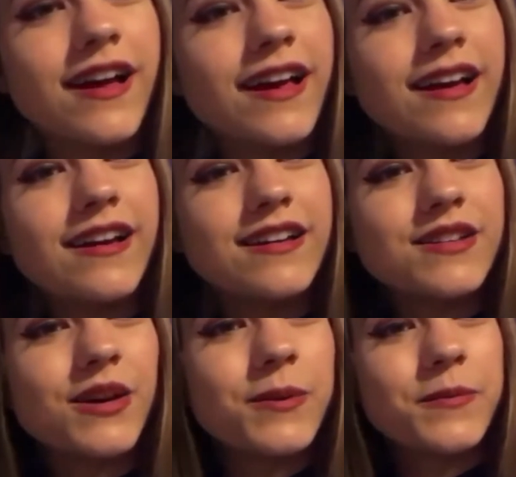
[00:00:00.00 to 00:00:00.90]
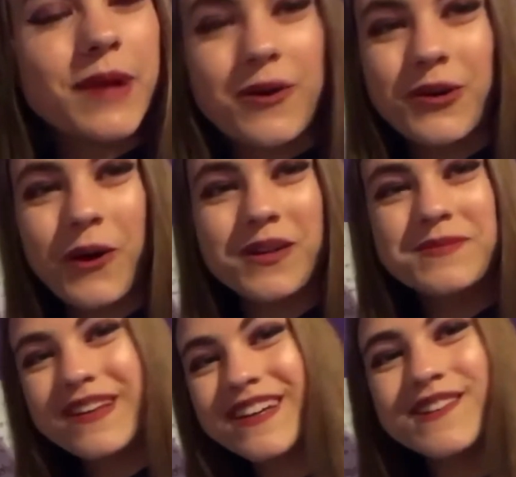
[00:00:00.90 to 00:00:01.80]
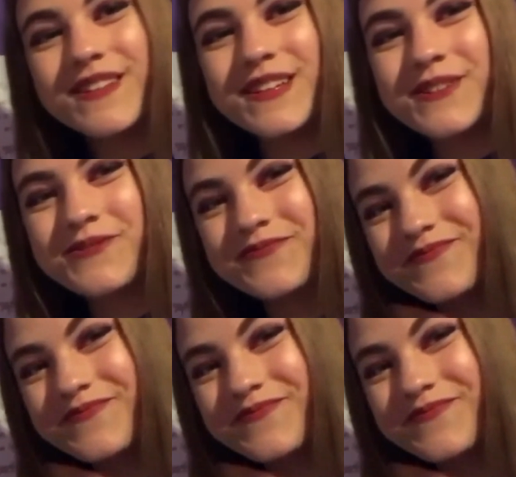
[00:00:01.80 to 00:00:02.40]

and um, I will always be here for you.